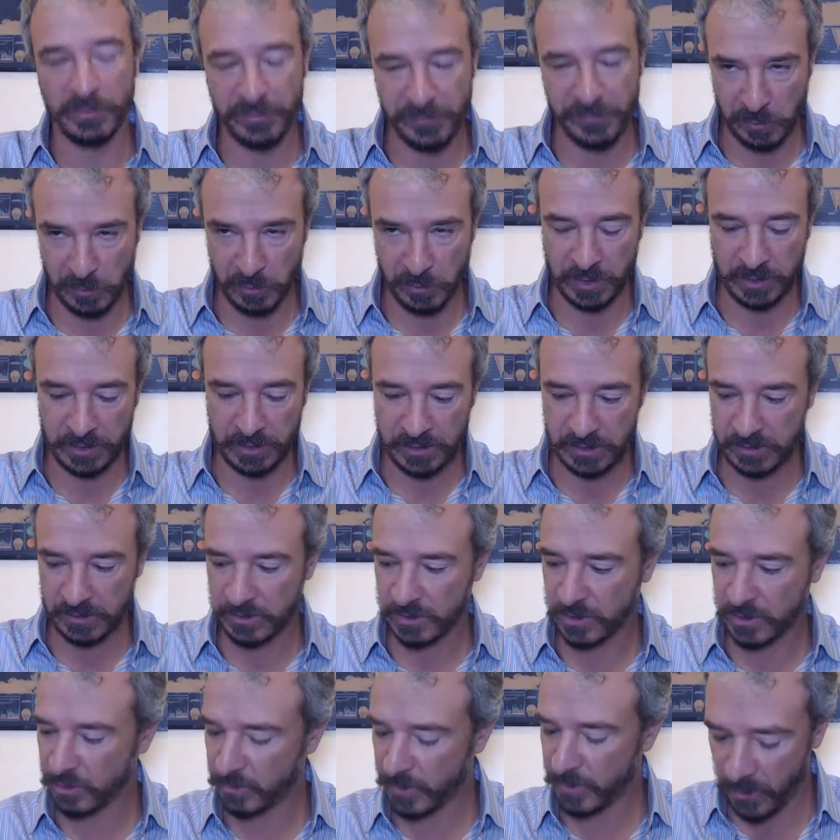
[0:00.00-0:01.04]
Florence.
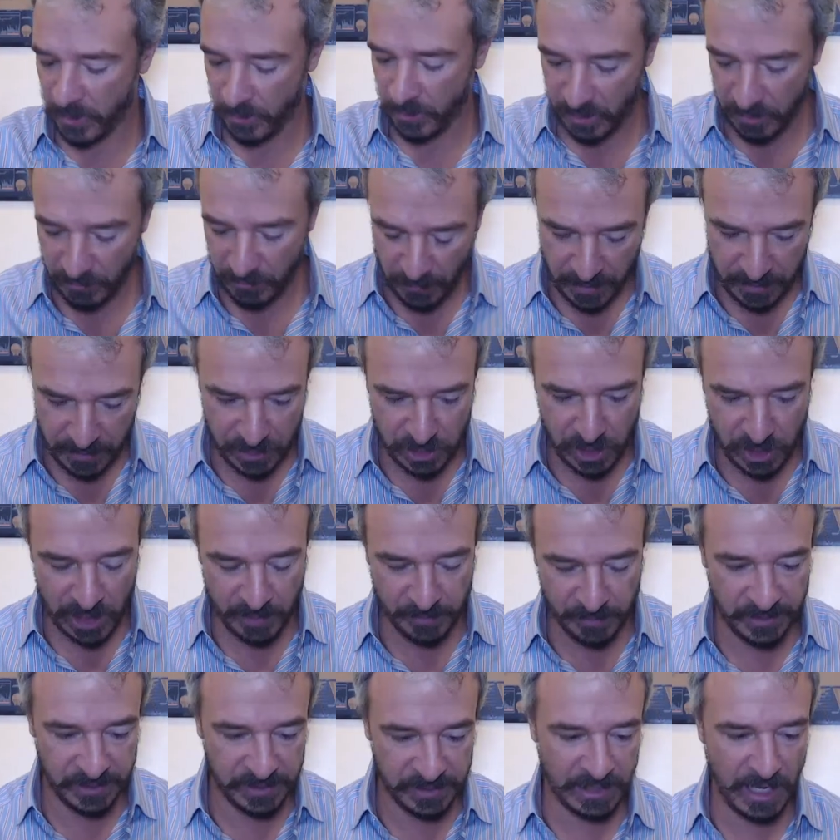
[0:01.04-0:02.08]
So my good friends John
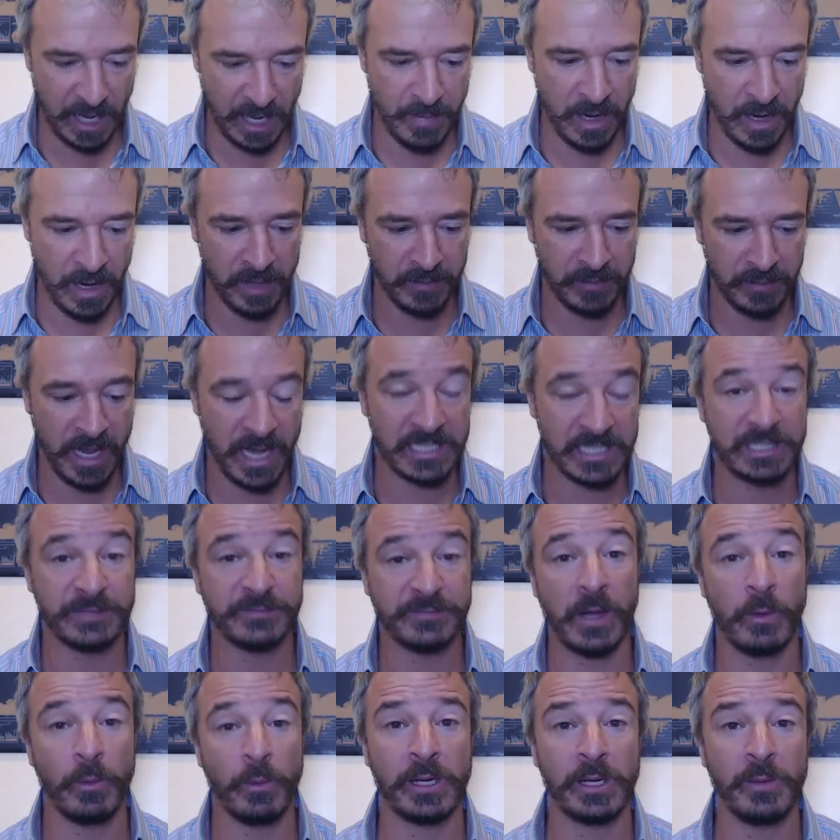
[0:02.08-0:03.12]
and Melissa got married, and they asked
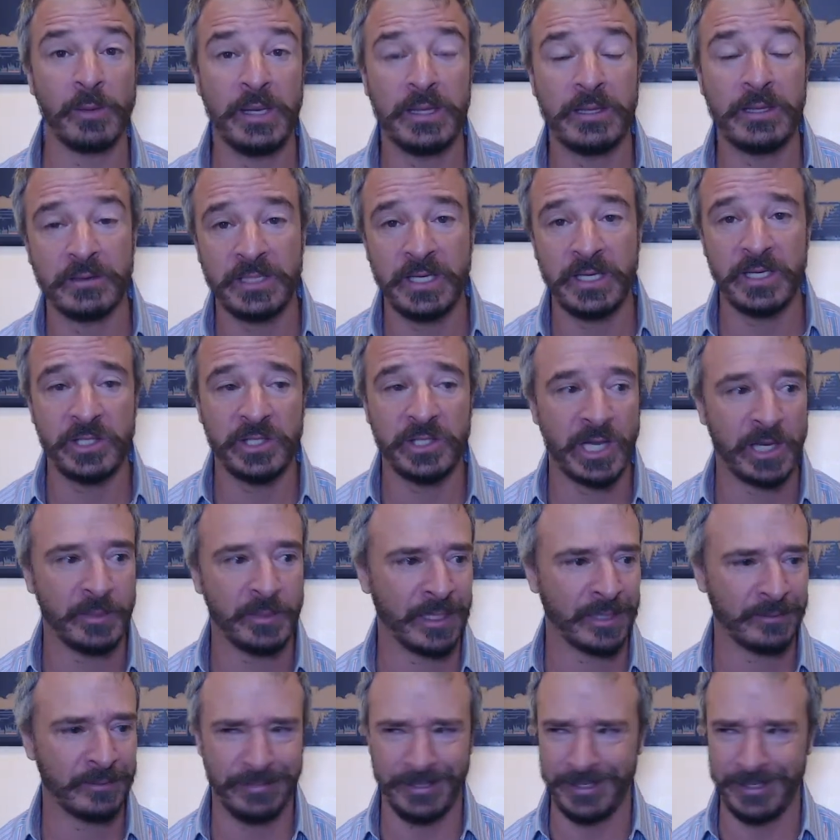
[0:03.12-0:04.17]
if I wanted to be their DJ, and I'm
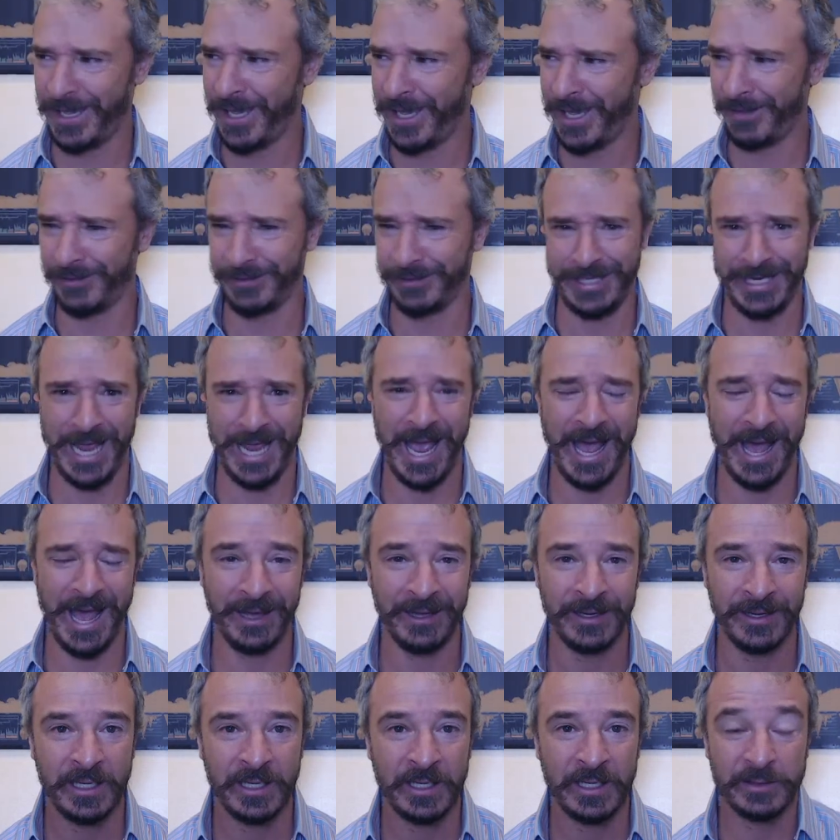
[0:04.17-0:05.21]
like, hell
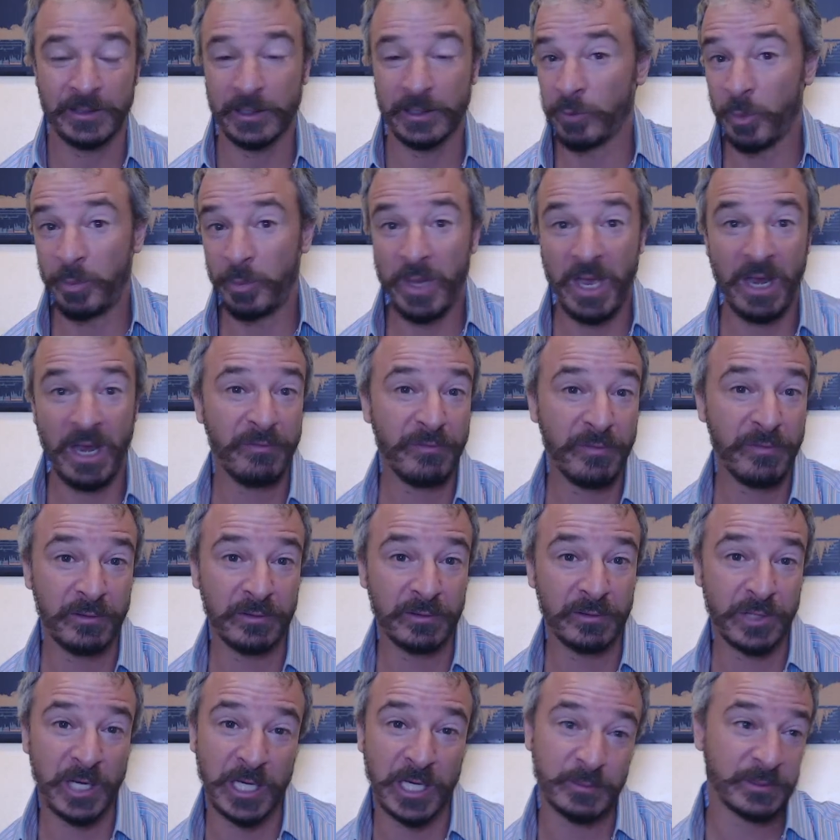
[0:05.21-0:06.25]
yeah. They're like, we'll pay
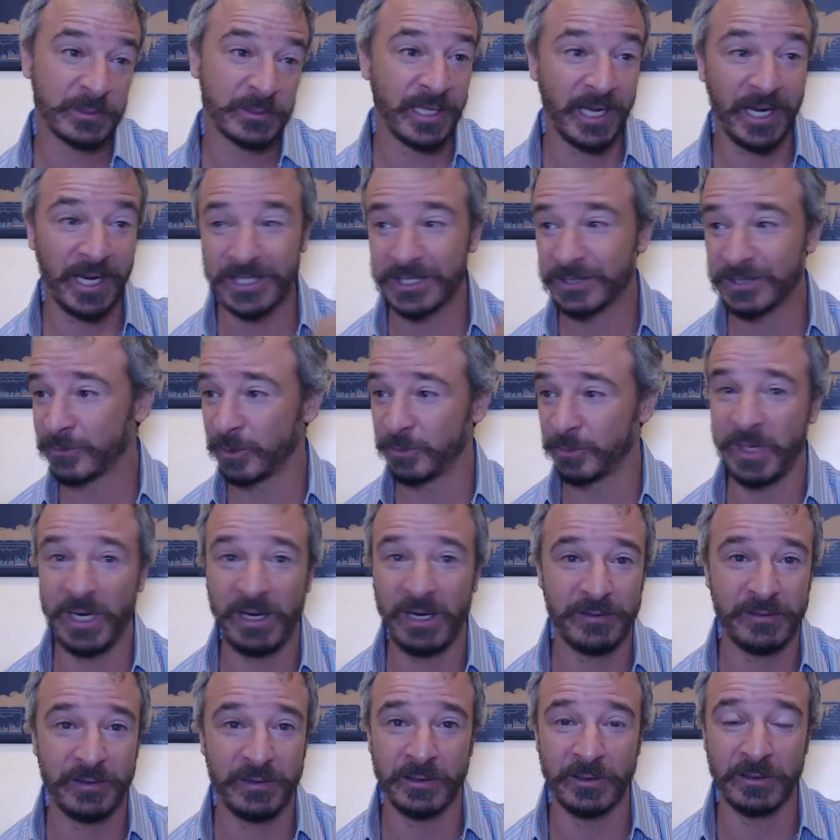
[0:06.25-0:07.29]
for transportation, we'll
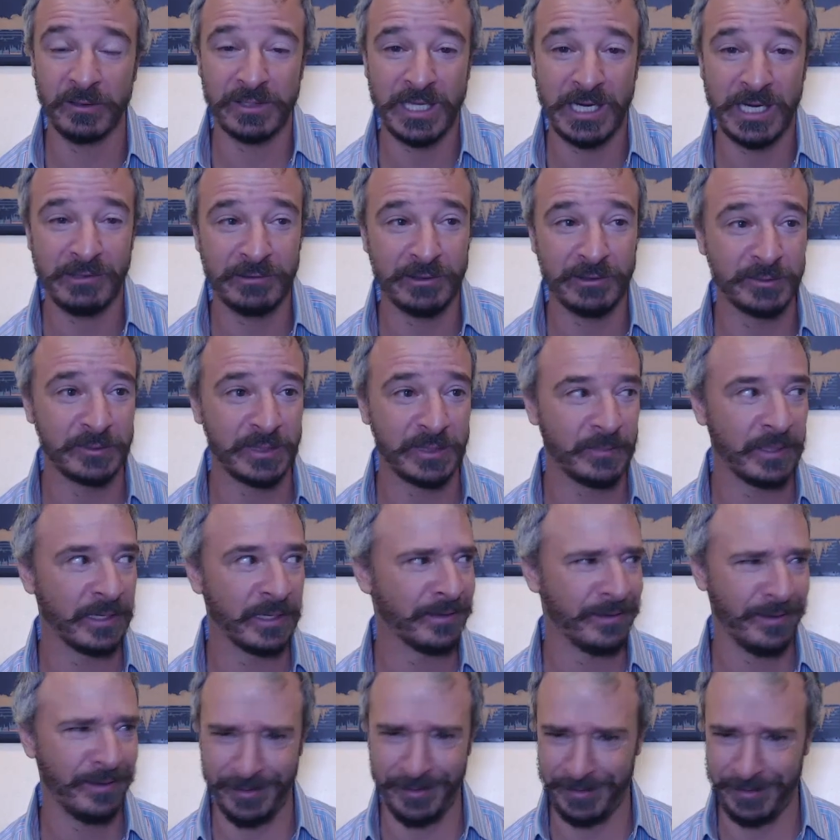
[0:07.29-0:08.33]
pay for your hotel room, and I'm
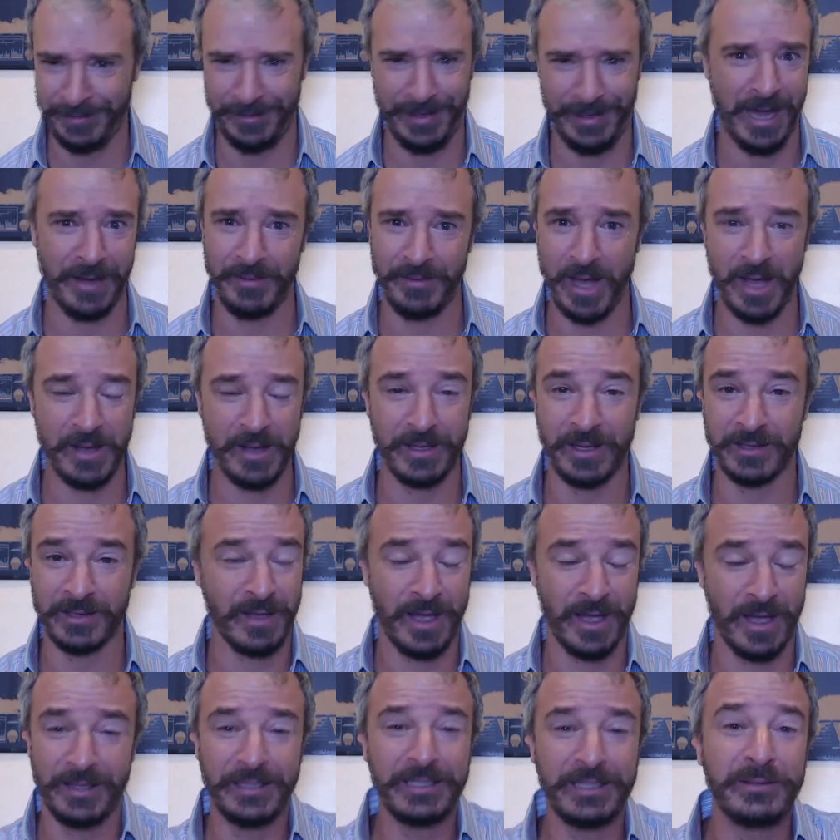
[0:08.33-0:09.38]
like,
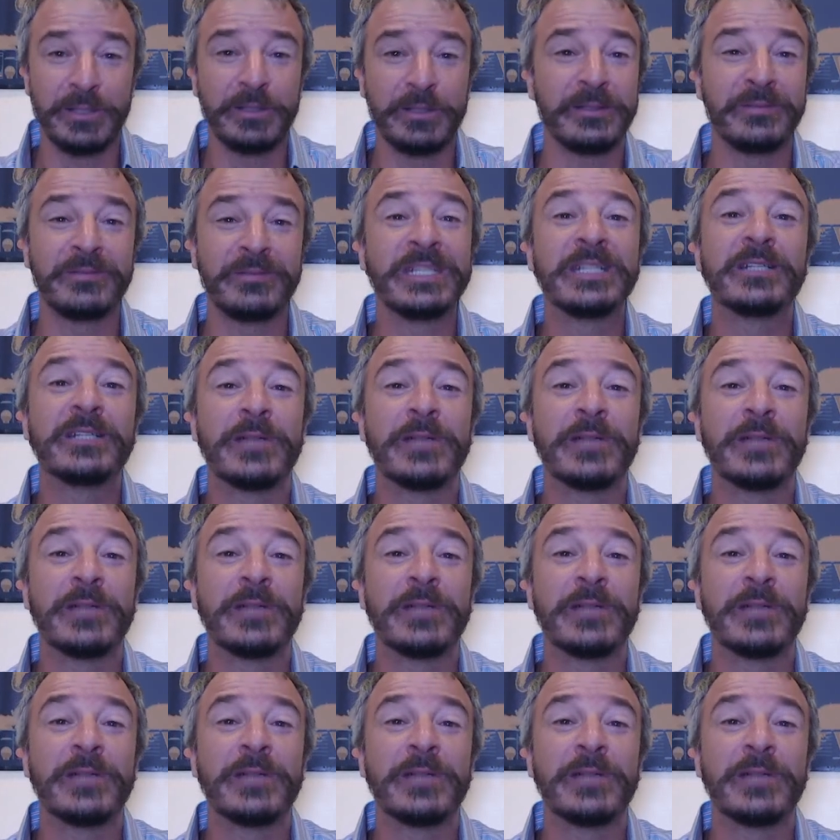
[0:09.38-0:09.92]
you don't even need to do